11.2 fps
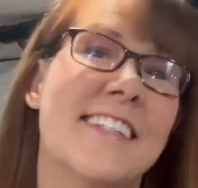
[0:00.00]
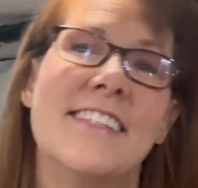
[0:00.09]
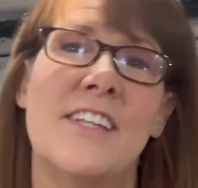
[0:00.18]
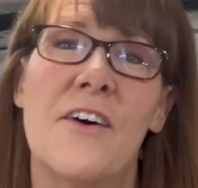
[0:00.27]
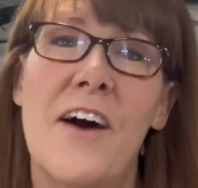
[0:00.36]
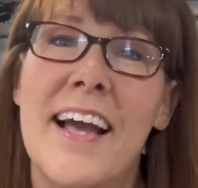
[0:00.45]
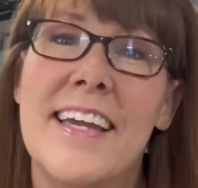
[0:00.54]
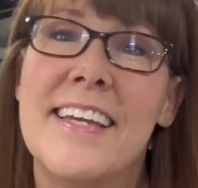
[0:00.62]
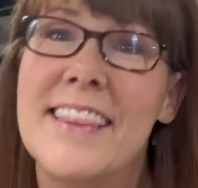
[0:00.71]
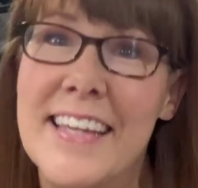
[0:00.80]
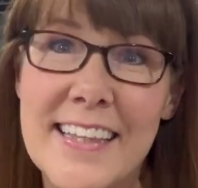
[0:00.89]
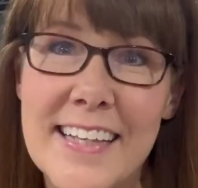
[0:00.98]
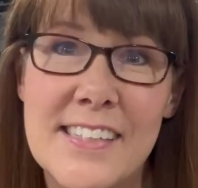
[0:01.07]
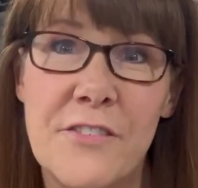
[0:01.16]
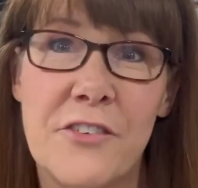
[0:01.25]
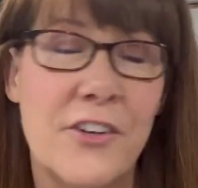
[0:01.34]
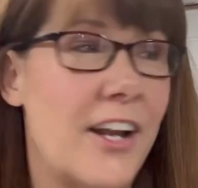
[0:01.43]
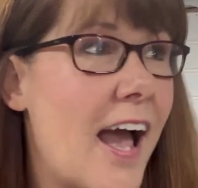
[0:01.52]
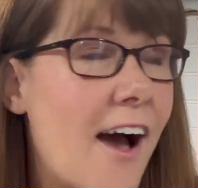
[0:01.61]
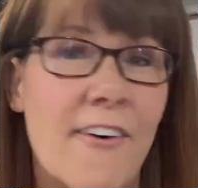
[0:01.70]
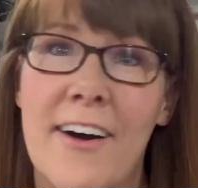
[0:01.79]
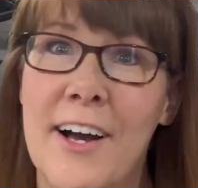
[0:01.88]
So I think that's it for
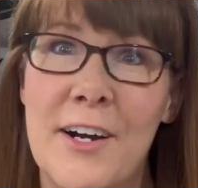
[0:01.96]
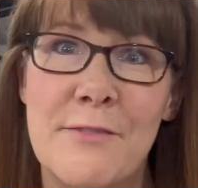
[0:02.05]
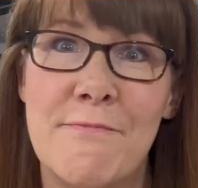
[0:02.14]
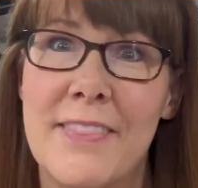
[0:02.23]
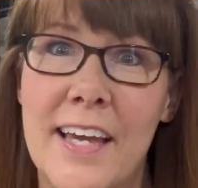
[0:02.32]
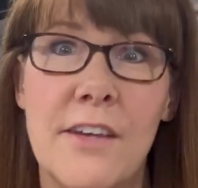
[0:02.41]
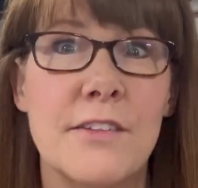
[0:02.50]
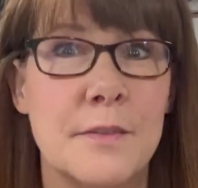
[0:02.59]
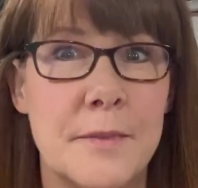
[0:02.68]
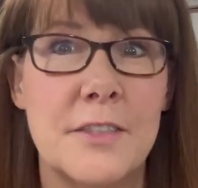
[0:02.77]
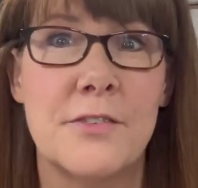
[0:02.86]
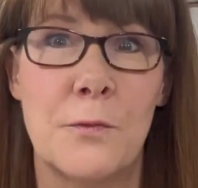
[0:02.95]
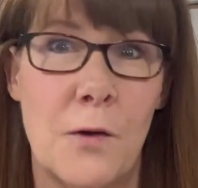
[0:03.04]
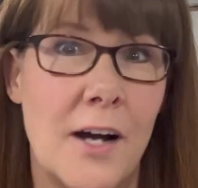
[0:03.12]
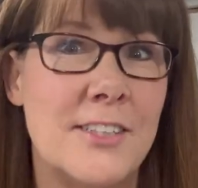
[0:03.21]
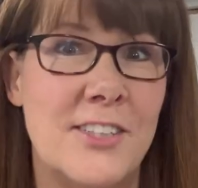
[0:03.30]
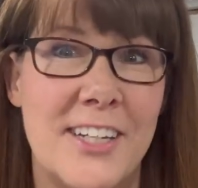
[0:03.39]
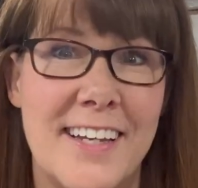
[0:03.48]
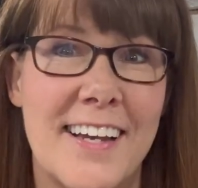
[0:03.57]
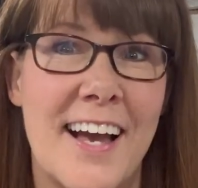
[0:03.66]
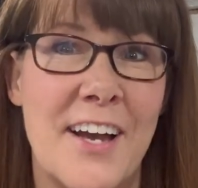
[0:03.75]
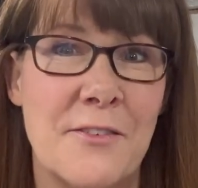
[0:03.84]
now. Thank you so much for
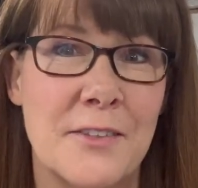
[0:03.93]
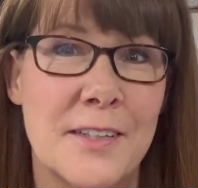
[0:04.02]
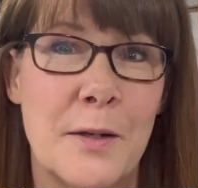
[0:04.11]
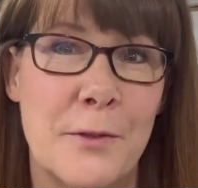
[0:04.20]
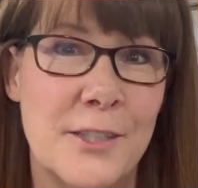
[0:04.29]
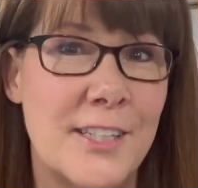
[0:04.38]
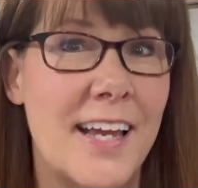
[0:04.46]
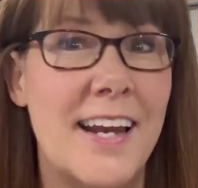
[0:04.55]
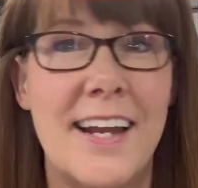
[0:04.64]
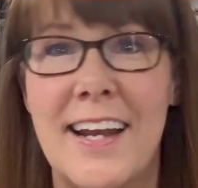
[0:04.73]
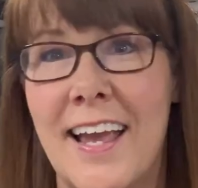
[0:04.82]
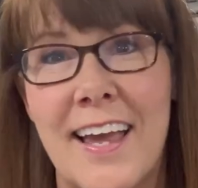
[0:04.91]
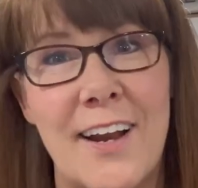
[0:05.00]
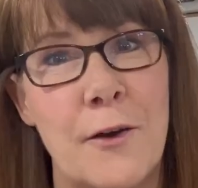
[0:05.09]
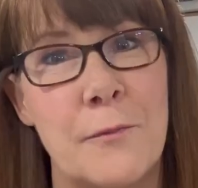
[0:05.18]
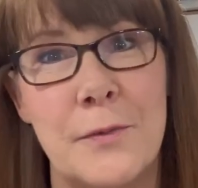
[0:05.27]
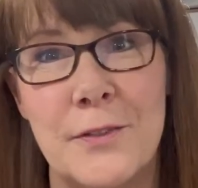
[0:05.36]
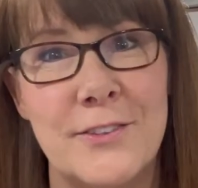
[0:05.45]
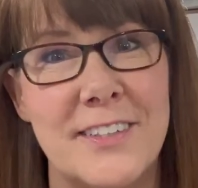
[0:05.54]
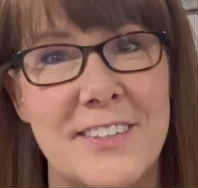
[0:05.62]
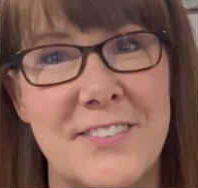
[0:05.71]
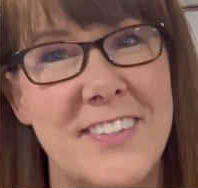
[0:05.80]
watching. I really appreciate it, and I hope you
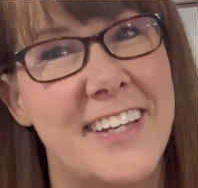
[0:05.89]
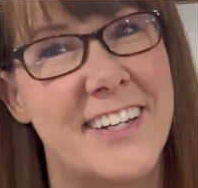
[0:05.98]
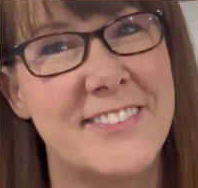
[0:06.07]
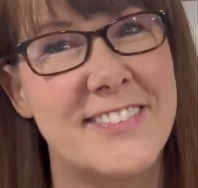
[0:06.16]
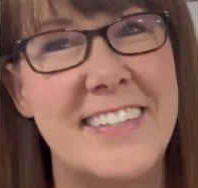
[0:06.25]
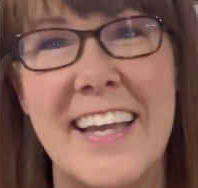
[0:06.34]
enjoyed this video. Take